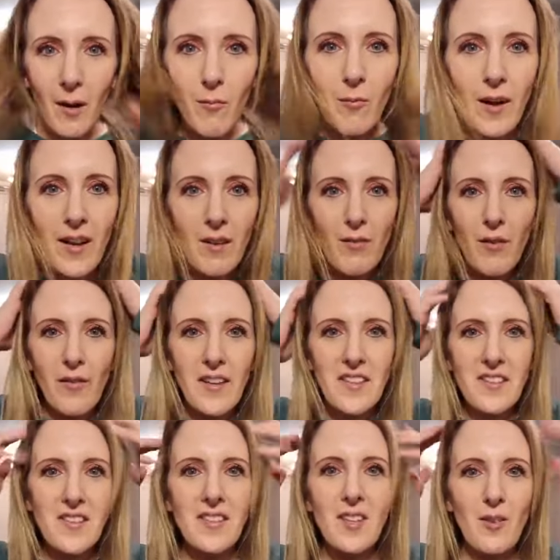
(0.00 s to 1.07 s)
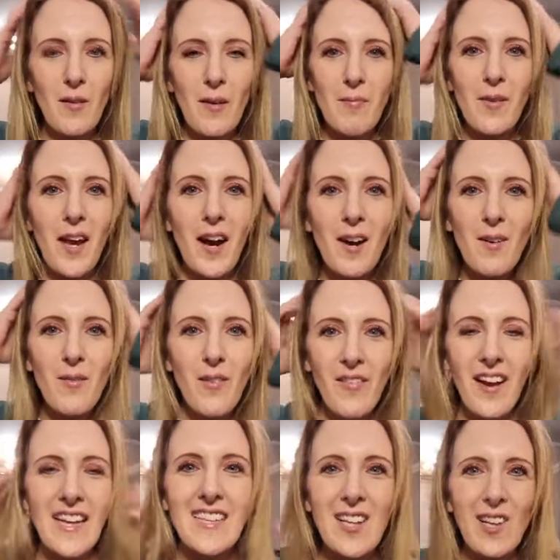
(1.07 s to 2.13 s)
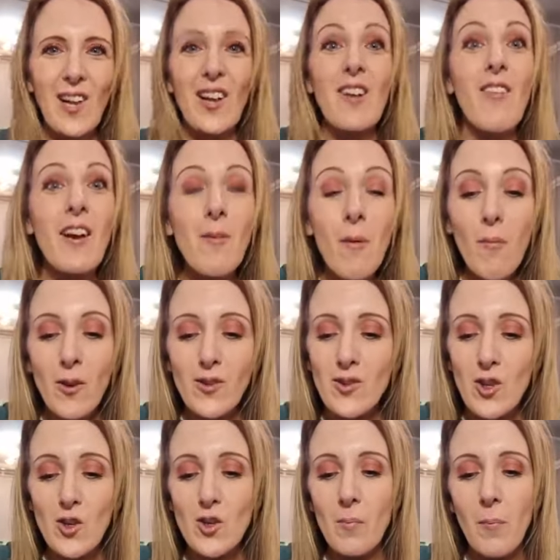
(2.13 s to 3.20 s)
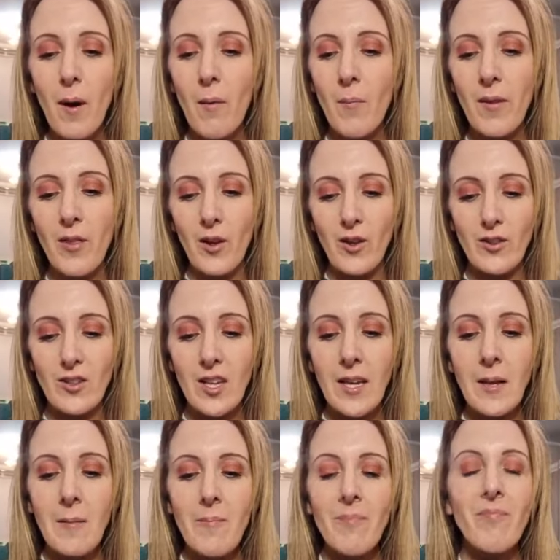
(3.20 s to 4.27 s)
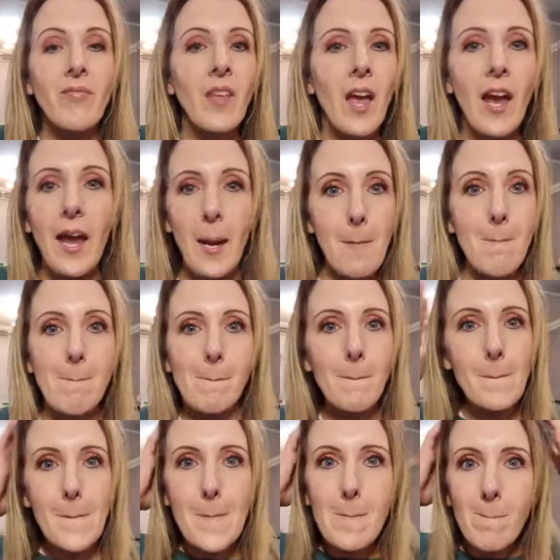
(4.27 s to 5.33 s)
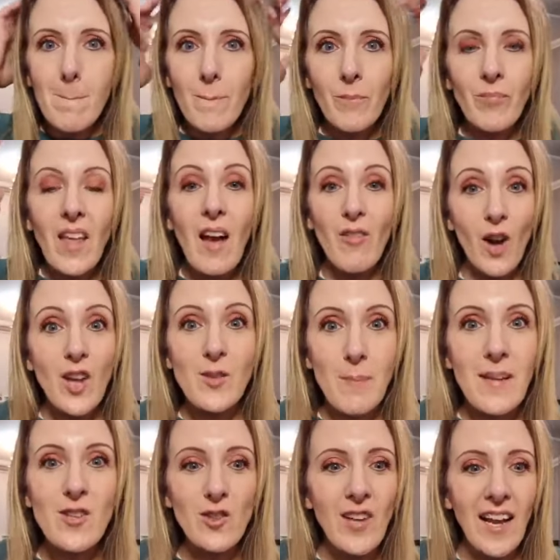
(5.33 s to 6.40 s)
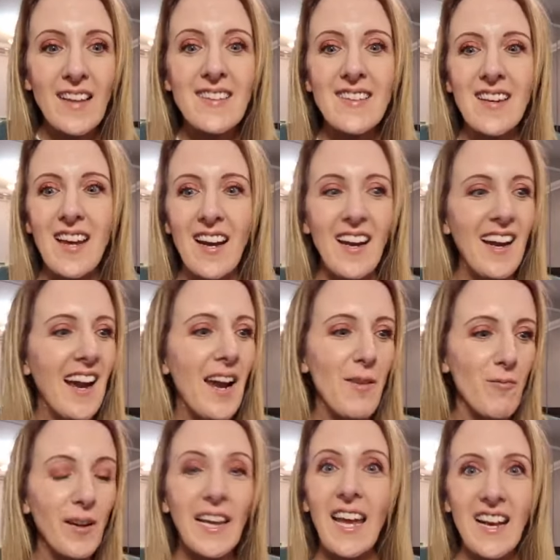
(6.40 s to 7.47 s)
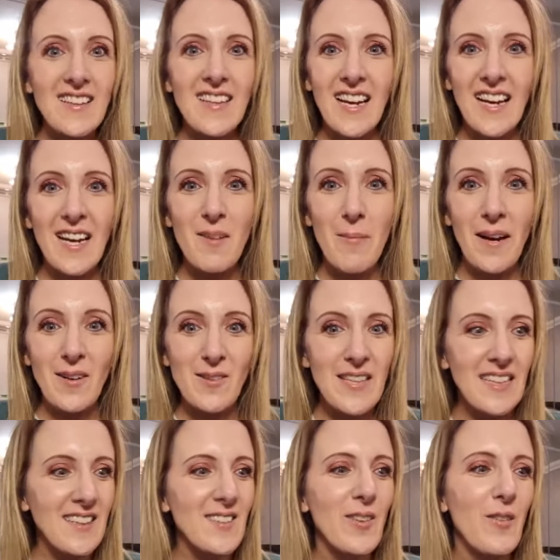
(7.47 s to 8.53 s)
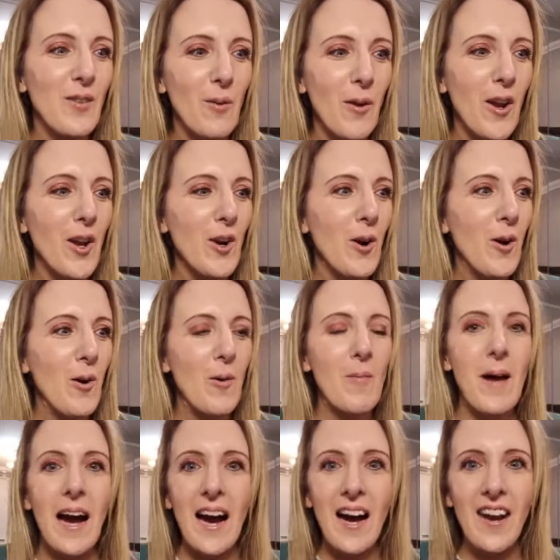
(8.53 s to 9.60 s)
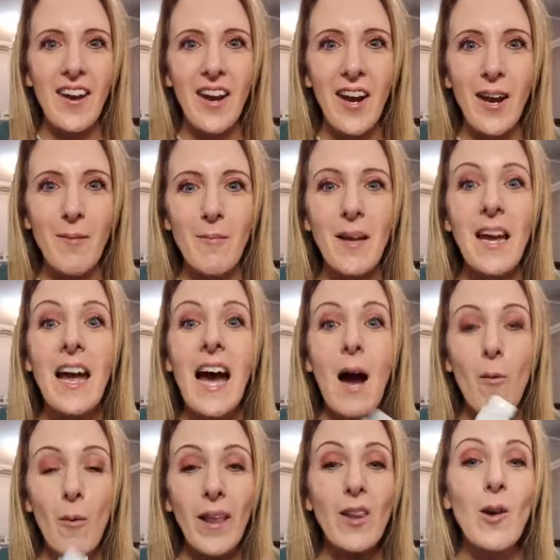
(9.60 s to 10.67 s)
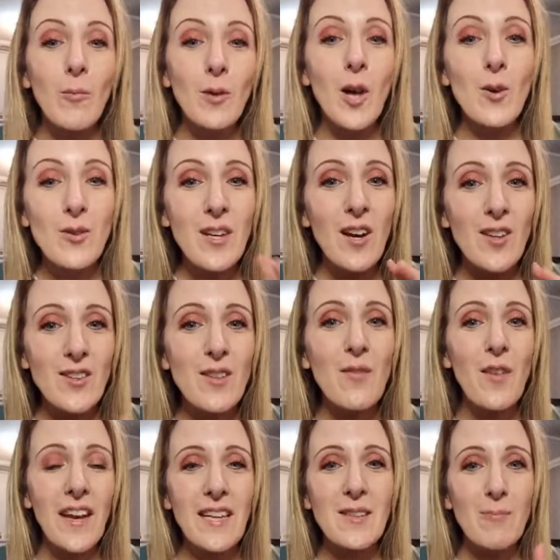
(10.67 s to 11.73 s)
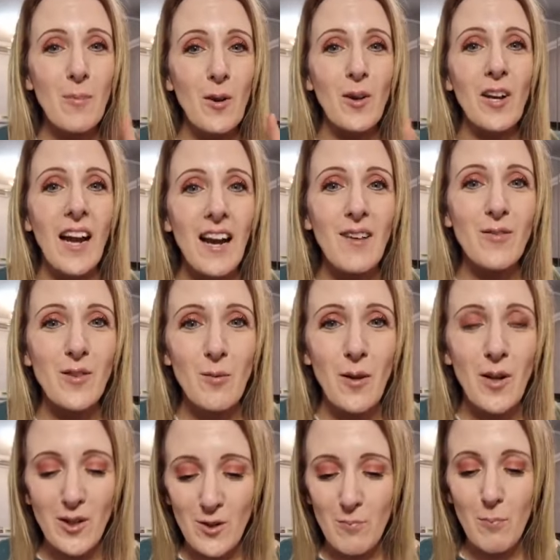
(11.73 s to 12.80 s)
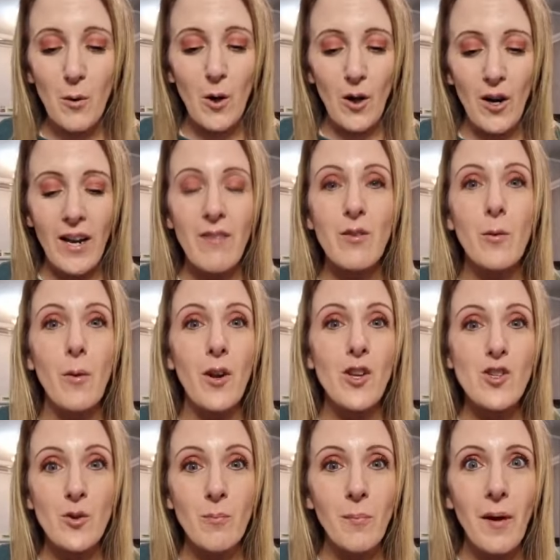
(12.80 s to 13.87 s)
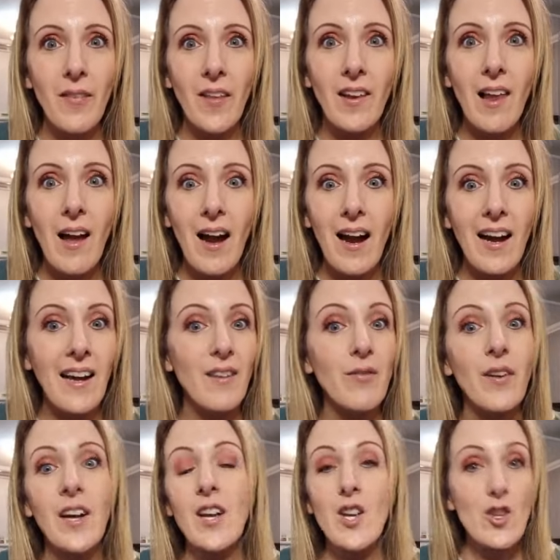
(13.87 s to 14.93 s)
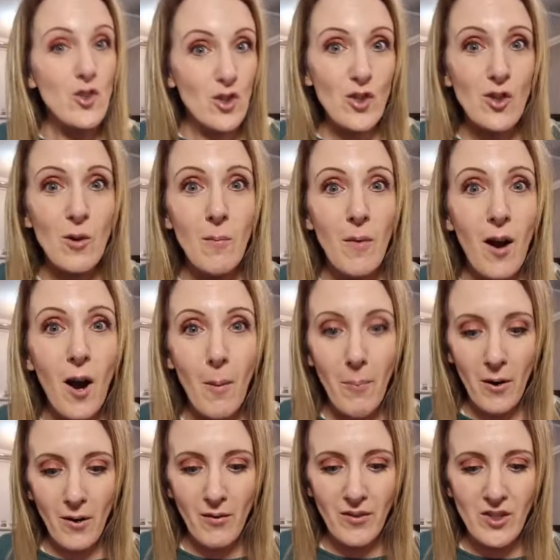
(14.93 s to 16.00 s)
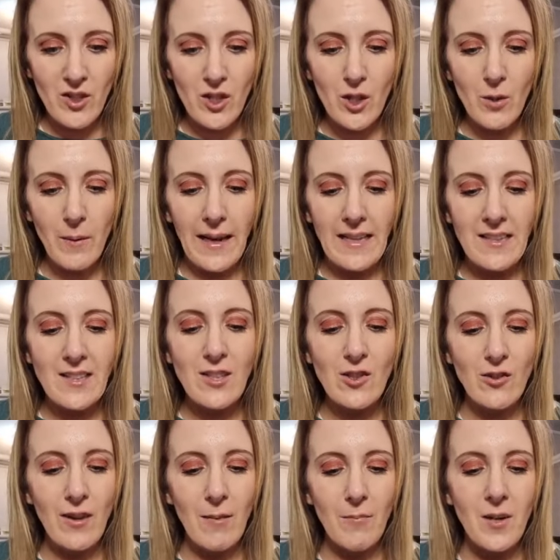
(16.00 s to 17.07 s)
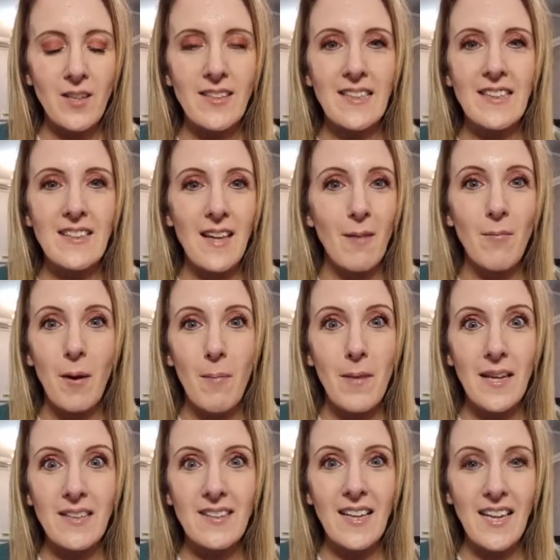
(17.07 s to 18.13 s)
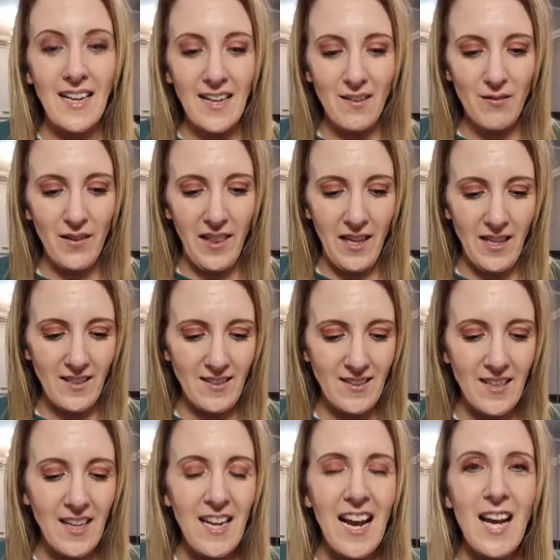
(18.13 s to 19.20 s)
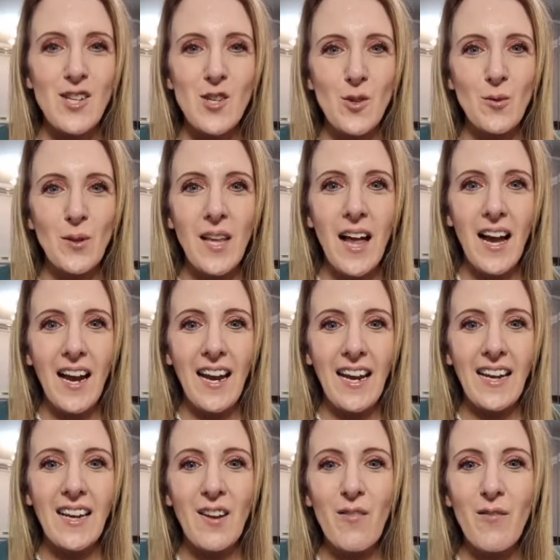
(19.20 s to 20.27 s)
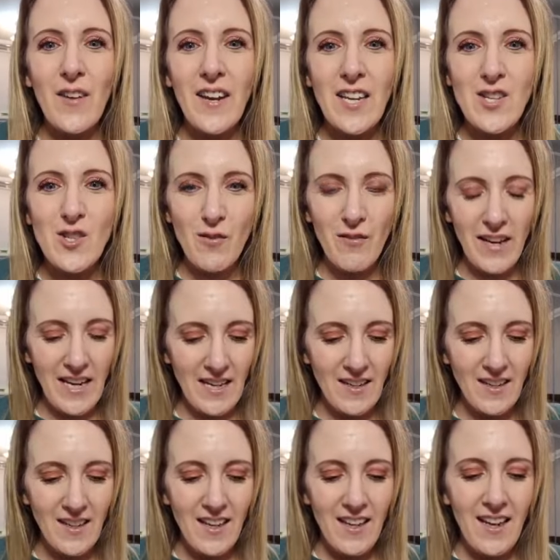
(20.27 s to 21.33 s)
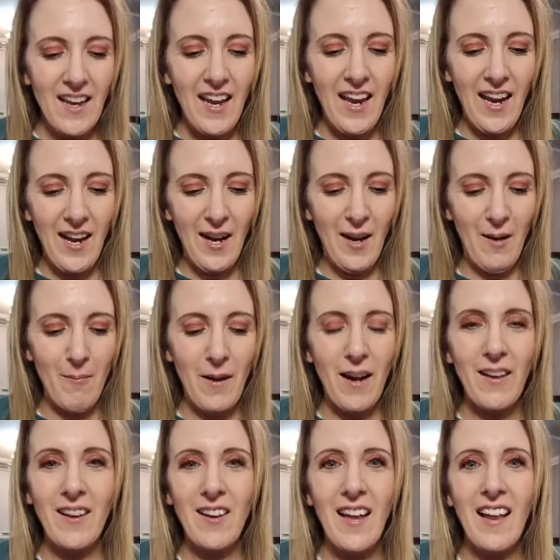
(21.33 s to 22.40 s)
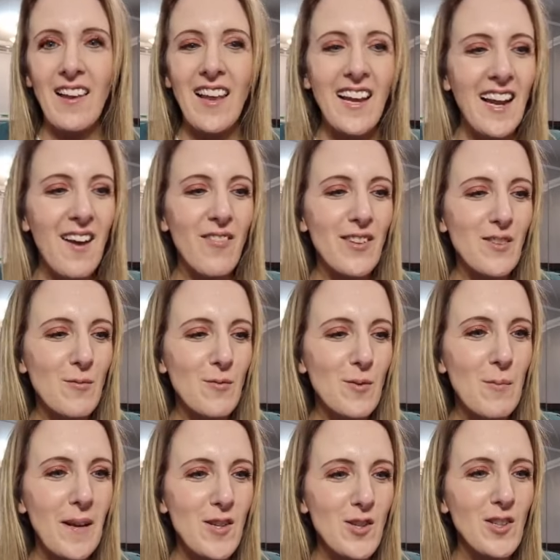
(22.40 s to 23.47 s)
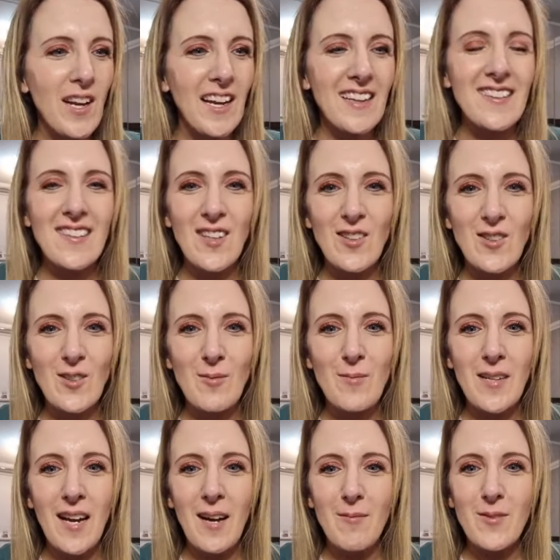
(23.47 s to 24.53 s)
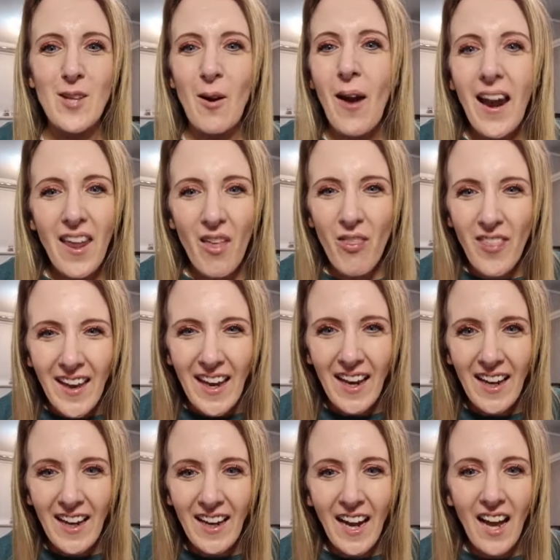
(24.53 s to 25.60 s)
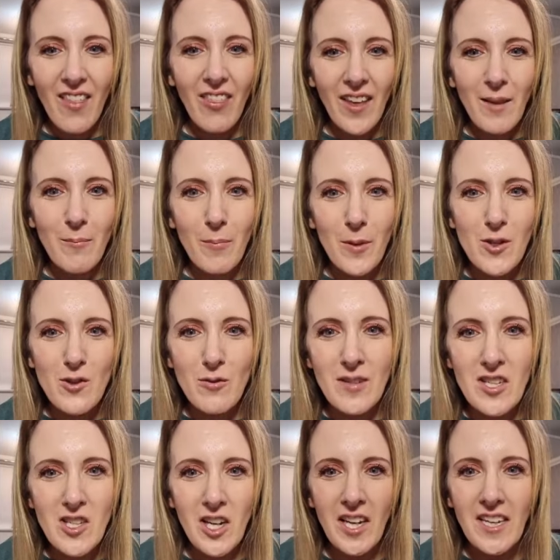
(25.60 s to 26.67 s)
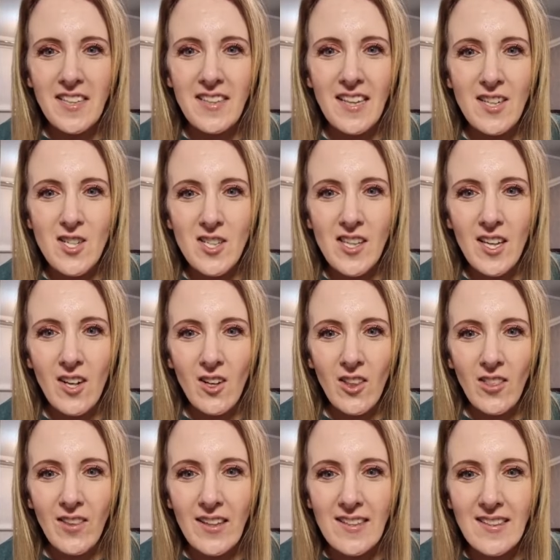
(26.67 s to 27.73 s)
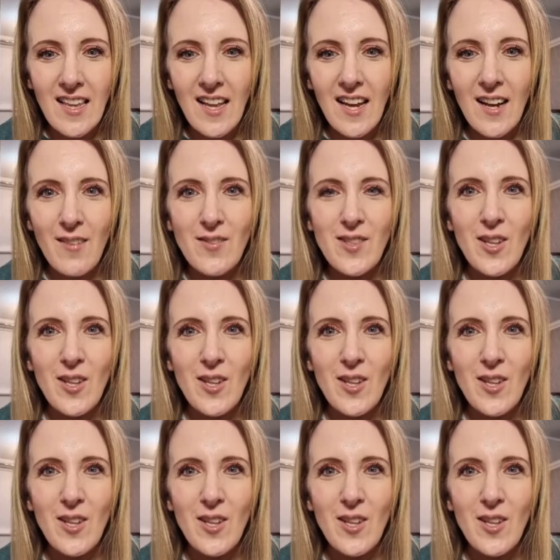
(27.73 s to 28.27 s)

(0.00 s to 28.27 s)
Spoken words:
I'm ready for Instagram now for 8 o'clock. If anyone wants to jump on with us, I've got a special guest tonight and I'm really excited about it. So if you want to come and I will upload it onto Facebook afterwards, but if you want to jump on the live, just come hop over to Instagram because I'm excited for this. I do like featuring. I like having some special guests on sometimes. So, and I think Patricia is actually on this live.